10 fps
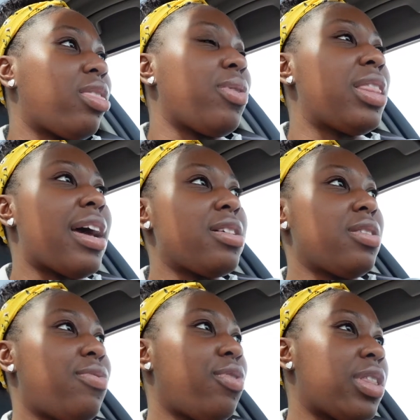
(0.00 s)
three
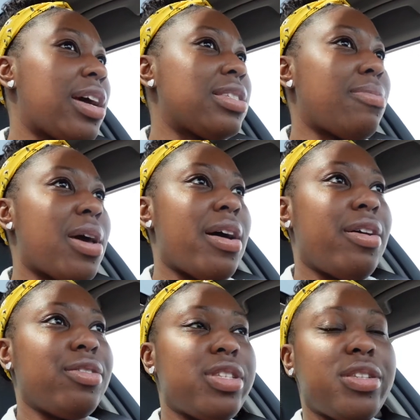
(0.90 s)
thousand, four thousand
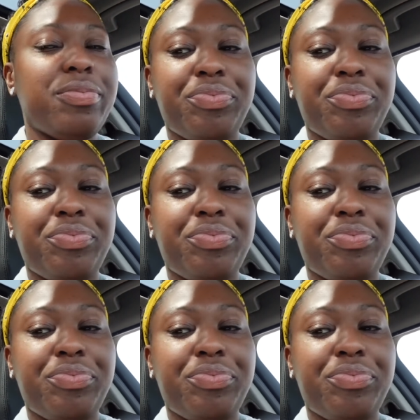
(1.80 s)
miles.